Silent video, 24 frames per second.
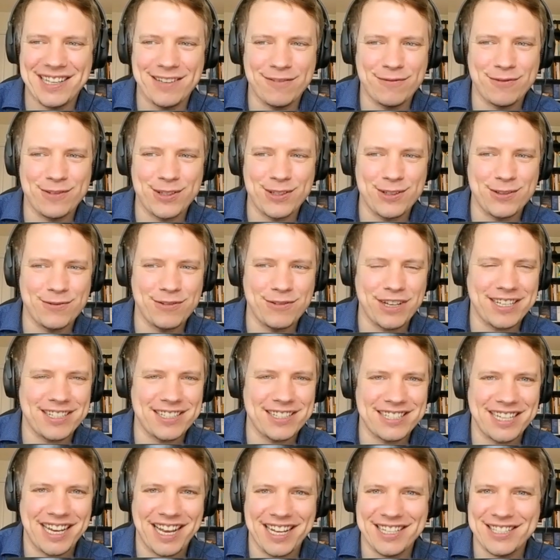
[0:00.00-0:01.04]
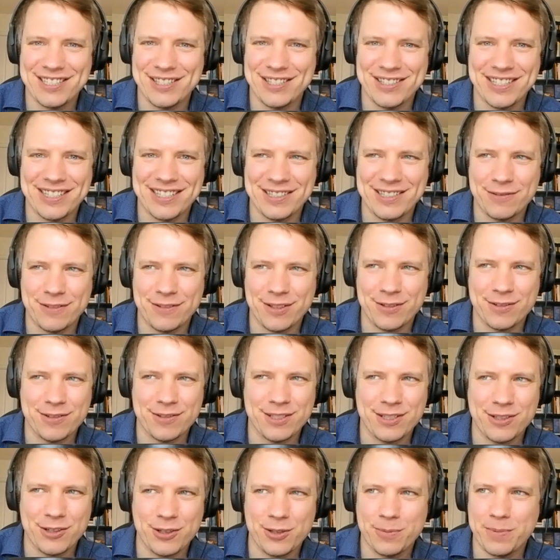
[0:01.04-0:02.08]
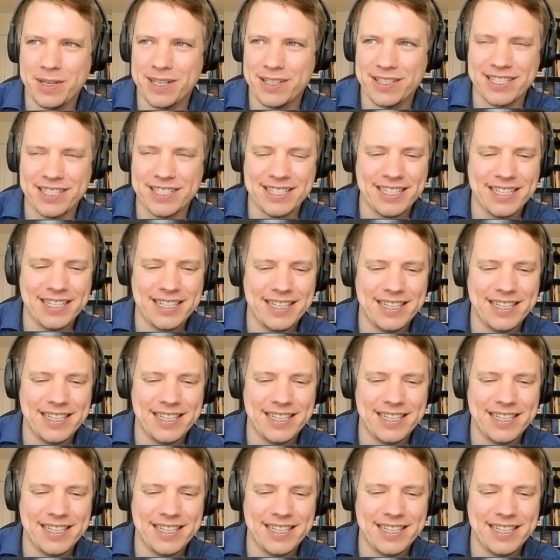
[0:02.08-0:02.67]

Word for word: if you've had a stance on it, if you know about it.